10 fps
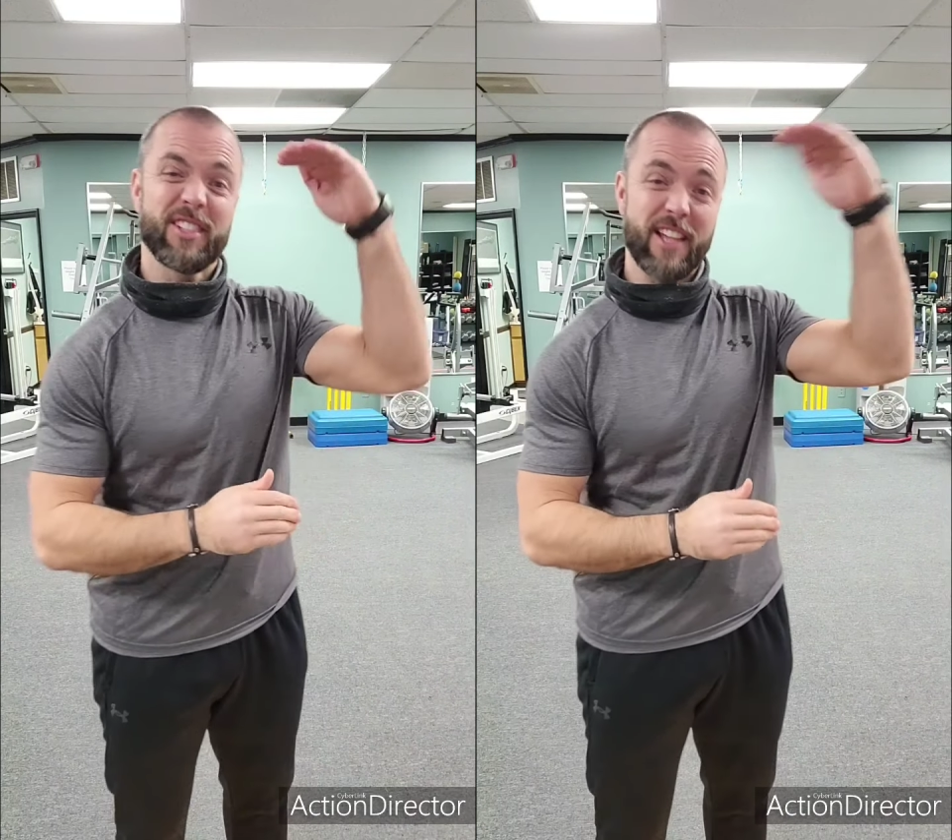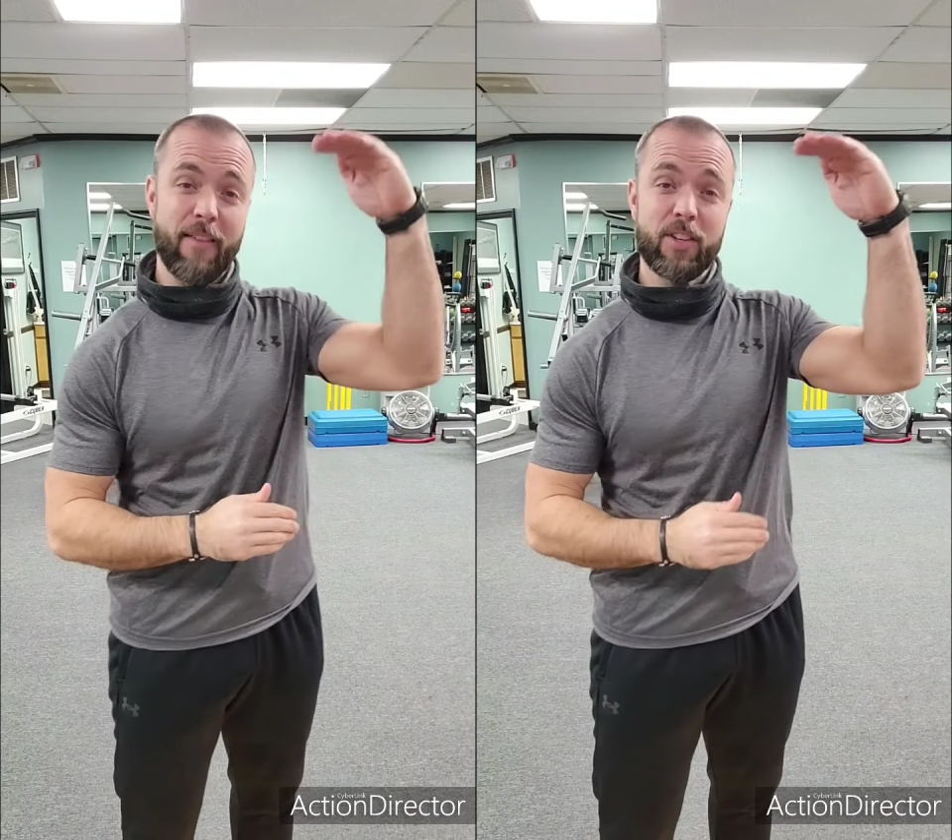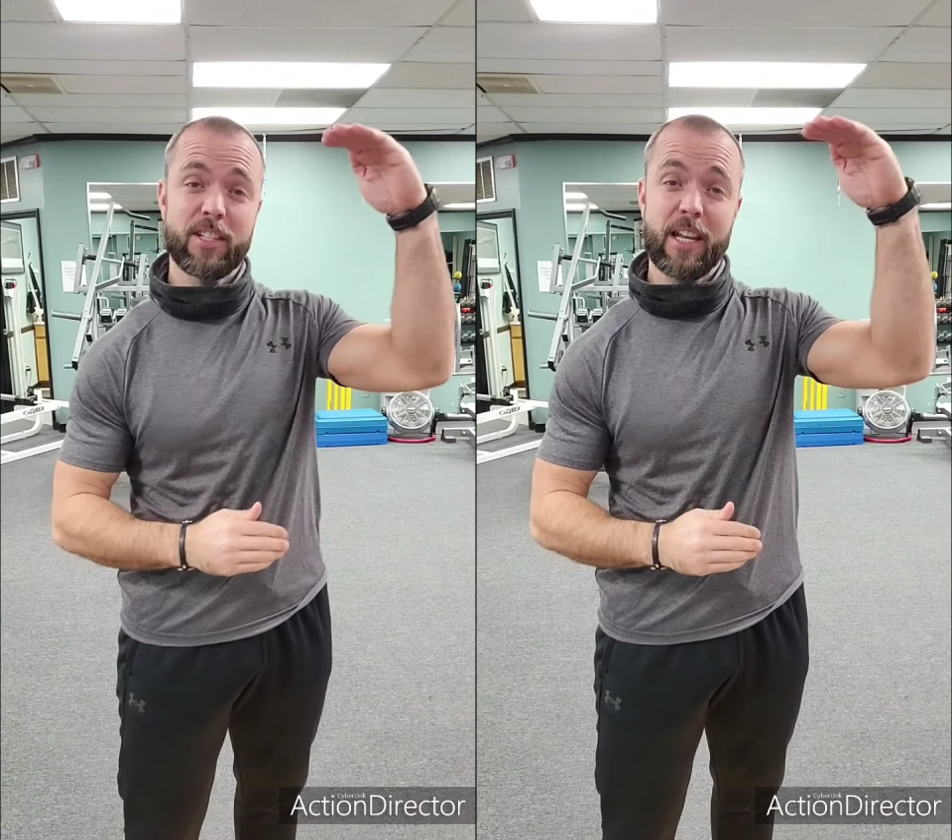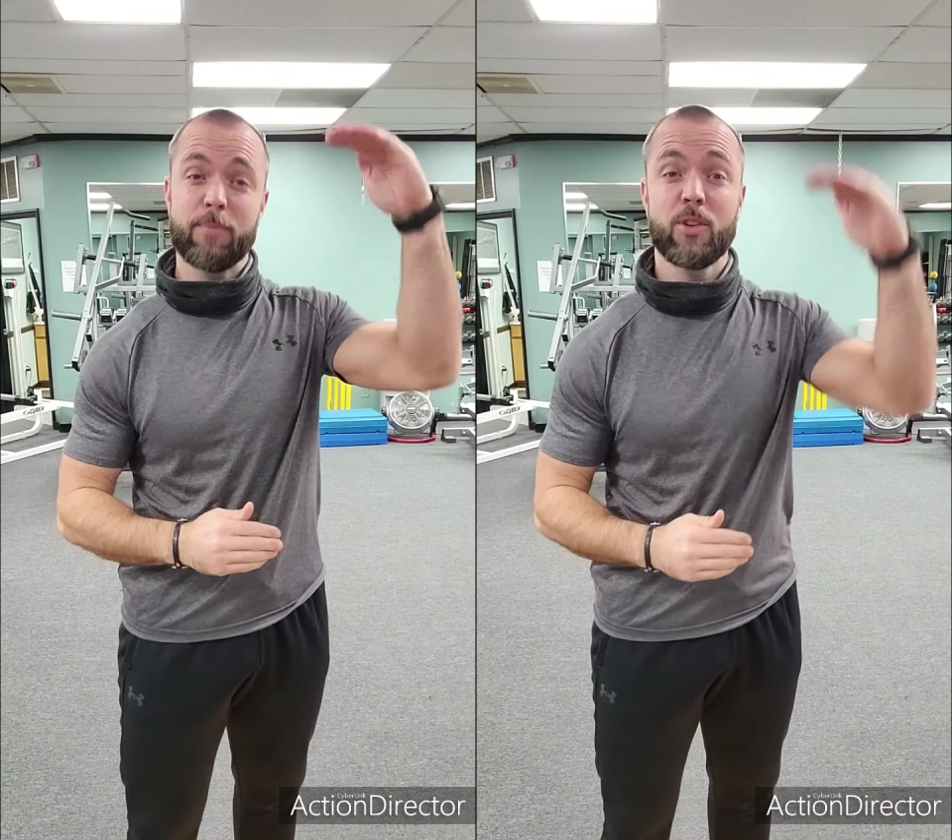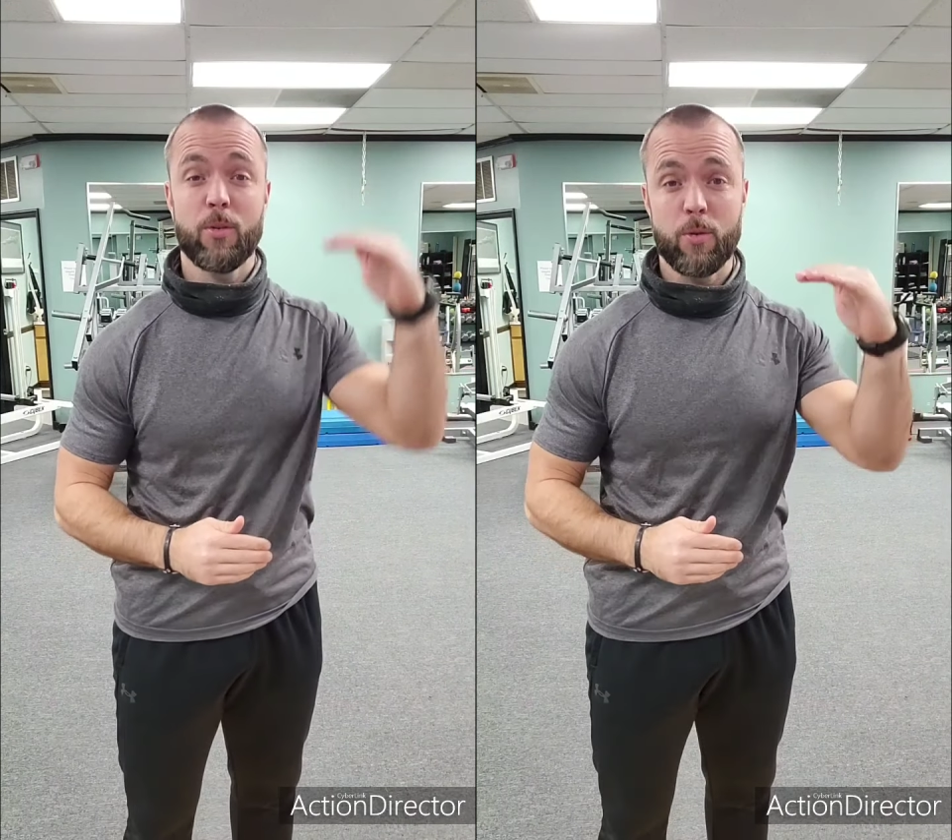7
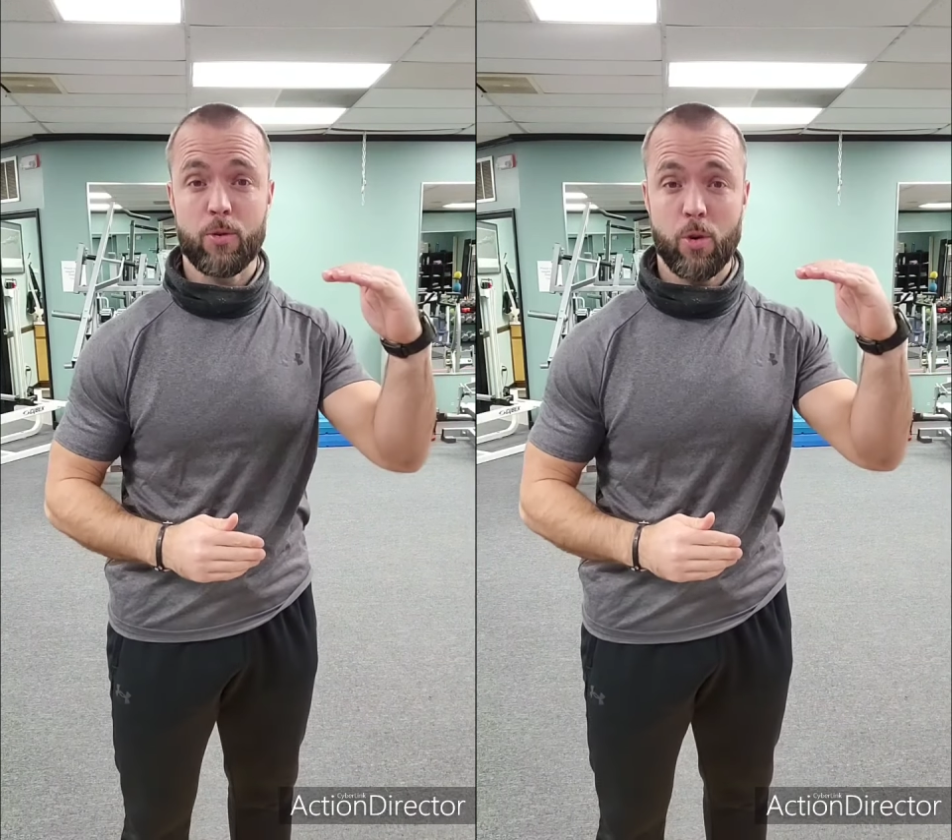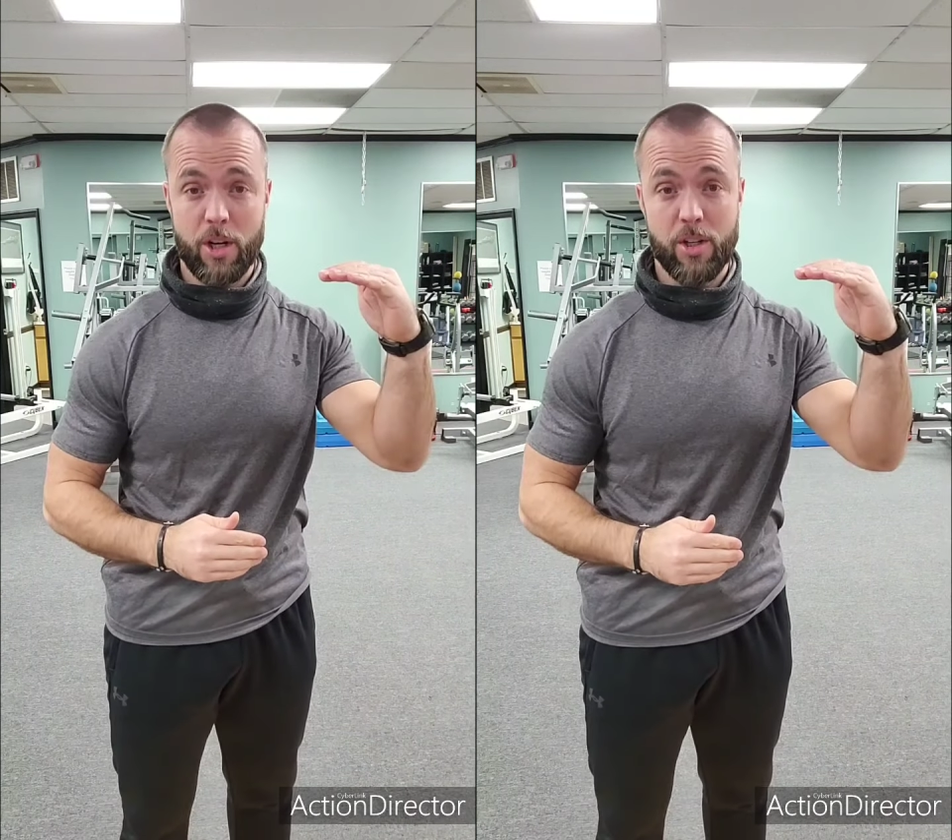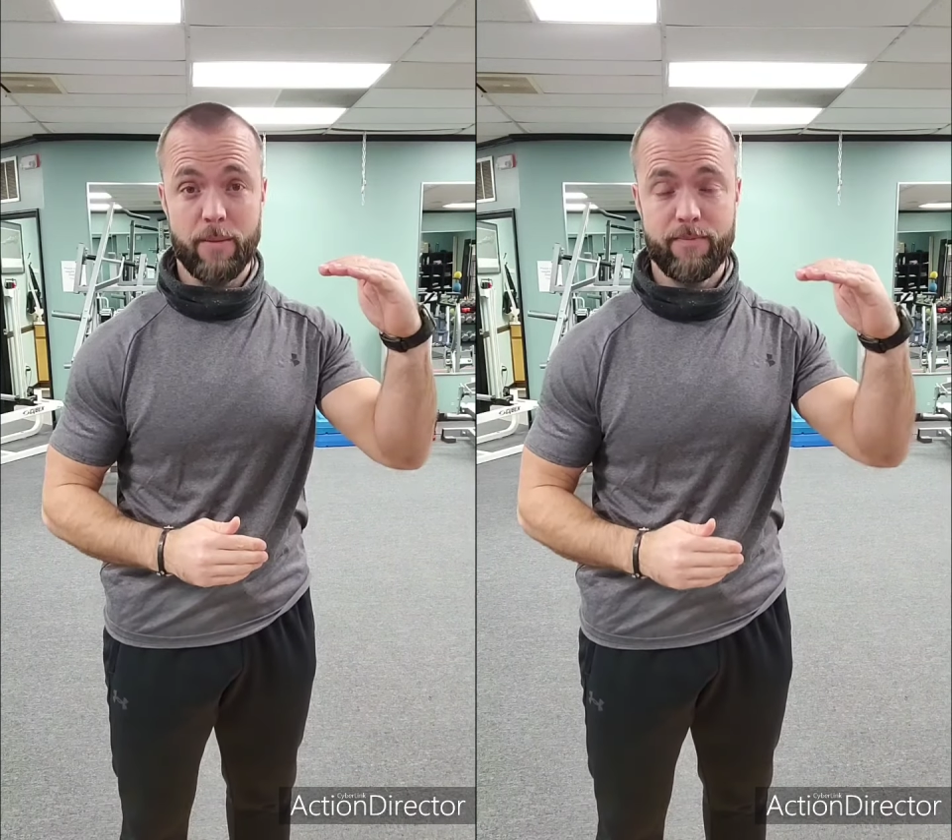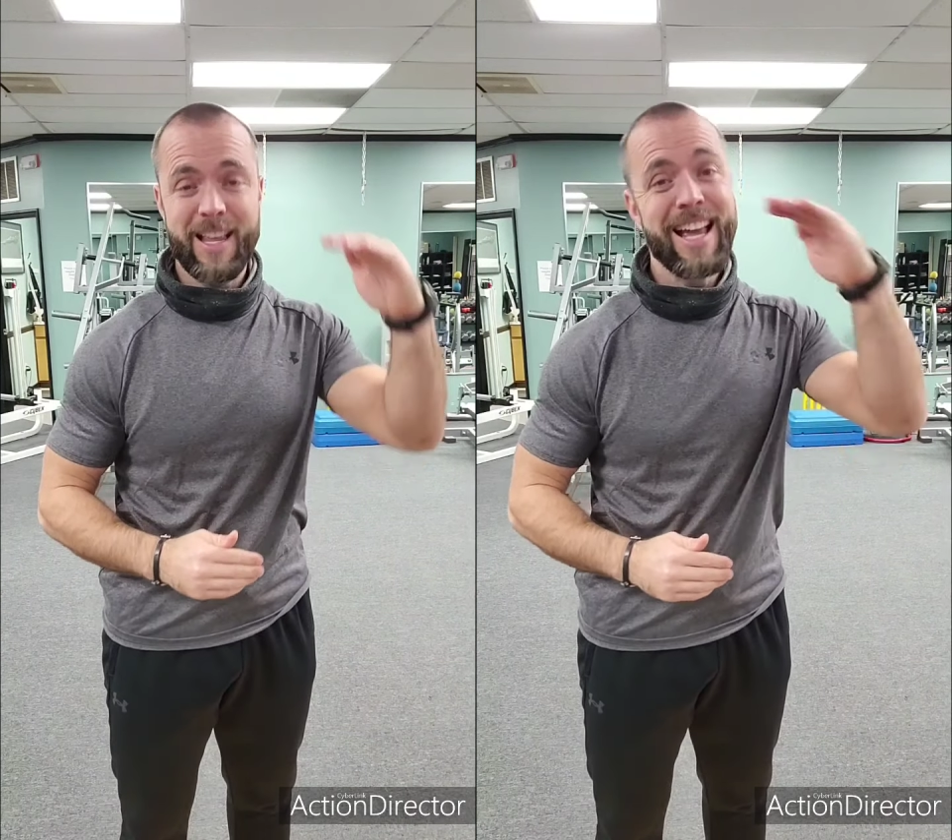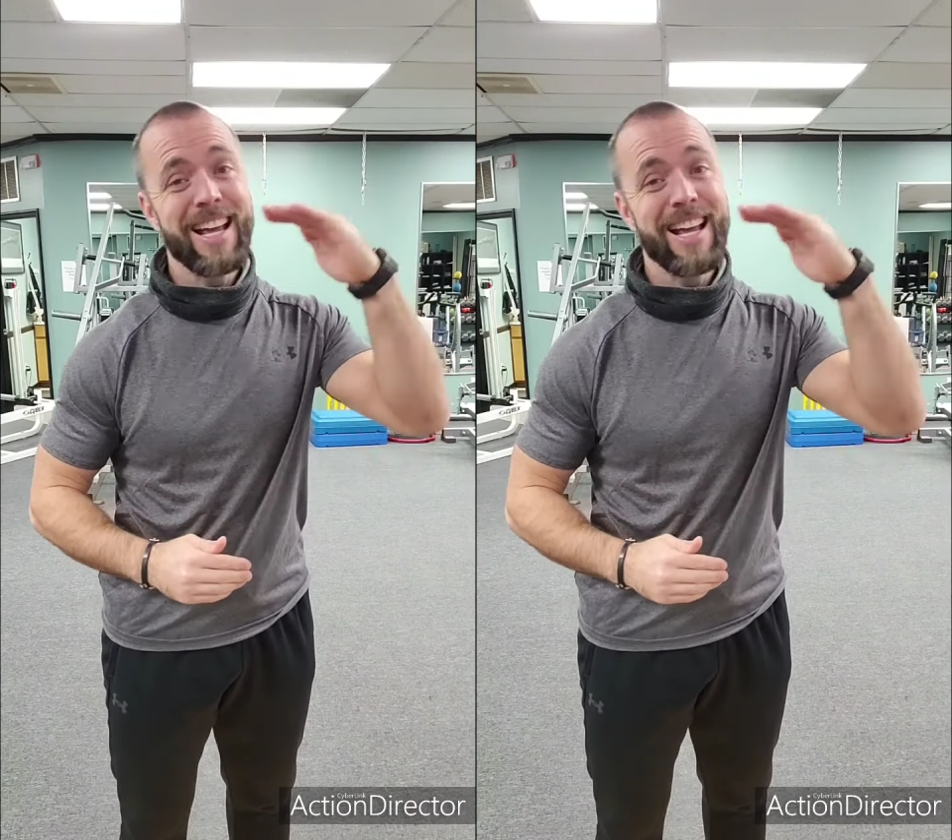tips on nutrition,